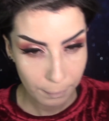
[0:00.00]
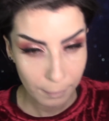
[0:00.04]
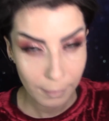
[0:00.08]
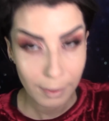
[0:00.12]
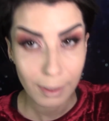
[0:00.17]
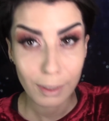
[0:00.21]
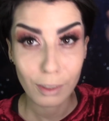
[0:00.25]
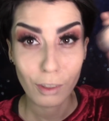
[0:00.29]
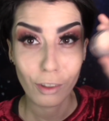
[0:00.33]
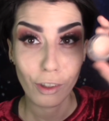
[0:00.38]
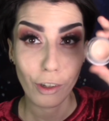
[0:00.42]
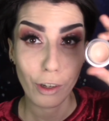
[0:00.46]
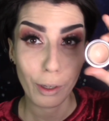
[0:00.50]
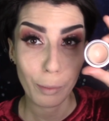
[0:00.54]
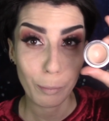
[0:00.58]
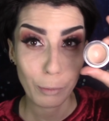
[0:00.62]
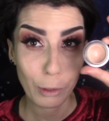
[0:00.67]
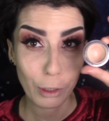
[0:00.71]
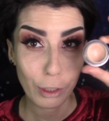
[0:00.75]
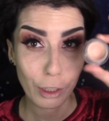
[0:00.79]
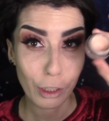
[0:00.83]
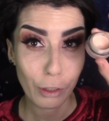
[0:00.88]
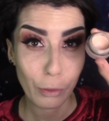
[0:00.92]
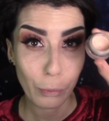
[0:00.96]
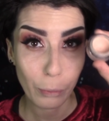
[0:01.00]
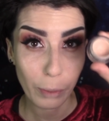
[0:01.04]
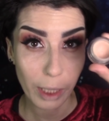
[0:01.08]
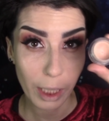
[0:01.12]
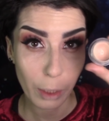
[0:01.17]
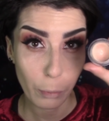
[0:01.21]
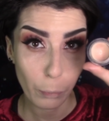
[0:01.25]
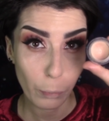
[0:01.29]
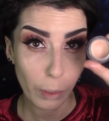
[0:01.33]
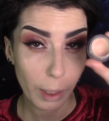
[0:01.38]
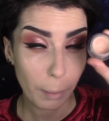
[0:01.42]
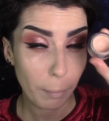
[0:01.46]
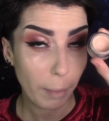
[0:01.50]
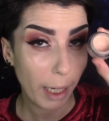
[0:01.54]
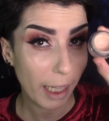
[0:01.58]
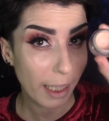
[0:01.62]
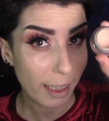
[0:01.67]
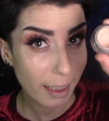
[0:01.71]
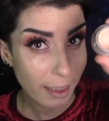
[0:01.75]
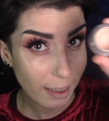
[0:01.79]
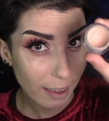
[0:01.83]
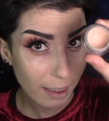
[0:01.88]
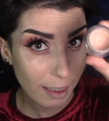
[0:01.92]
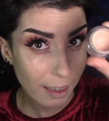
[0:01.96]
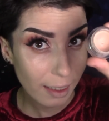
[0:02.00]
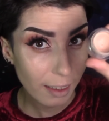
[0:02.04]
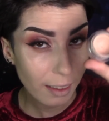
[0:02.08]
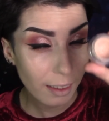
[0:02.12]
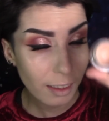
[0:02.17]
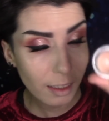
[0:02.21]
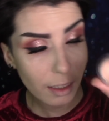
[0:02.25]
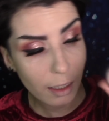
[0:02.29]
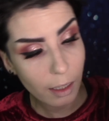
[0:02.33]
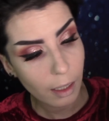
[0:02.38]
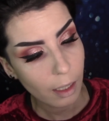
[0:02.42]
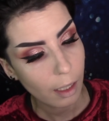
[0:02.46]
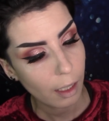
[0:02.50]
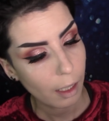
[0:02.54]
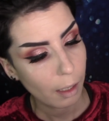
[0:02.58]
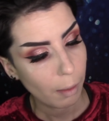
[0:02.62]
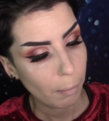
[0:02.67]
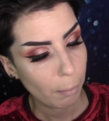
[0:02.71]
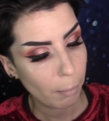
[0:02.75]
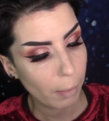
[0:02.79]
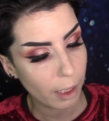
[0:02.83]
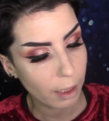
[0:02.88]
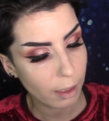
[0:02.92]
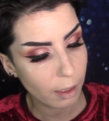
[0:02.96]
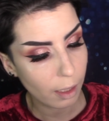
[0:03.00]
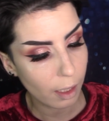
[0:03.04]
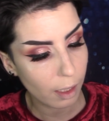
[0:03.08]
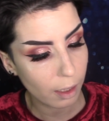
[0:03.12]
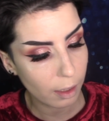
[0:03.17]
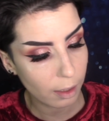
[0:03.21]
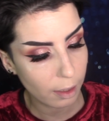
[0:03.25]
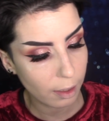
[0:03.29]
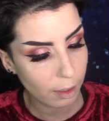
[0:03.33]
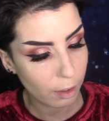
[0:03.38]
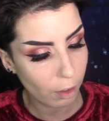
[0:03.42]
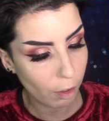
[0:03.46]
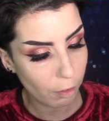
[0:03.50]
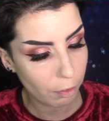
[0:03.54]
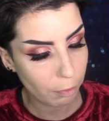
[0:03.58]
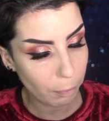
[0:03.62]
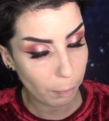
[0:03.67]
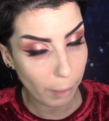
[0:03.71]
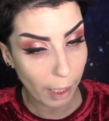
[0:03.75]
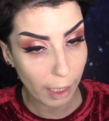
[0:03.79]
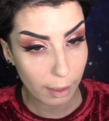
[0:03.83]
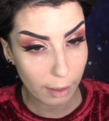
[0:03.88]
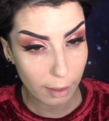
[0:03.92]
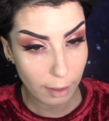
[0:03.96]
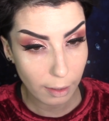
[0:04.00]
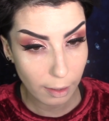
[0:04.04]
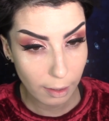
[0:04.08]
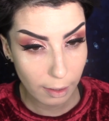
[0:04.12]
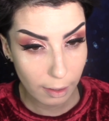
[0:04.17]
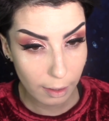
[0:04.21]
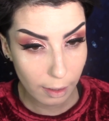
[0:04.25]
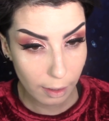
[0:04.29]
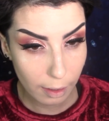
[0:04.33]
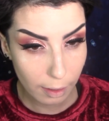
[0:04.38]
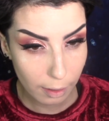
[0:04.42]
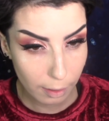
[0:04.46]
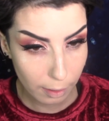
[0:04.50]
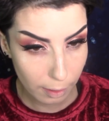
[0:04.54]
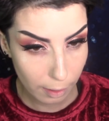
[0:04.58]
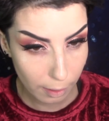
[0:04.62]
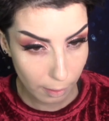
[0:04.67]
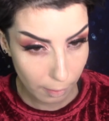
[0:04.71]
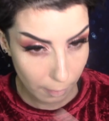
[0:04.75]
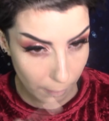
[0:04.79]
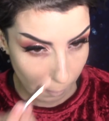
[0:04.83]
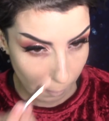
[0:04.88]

So now I'm gonna go in with my concealer, my NARS Soft Matte Concealer.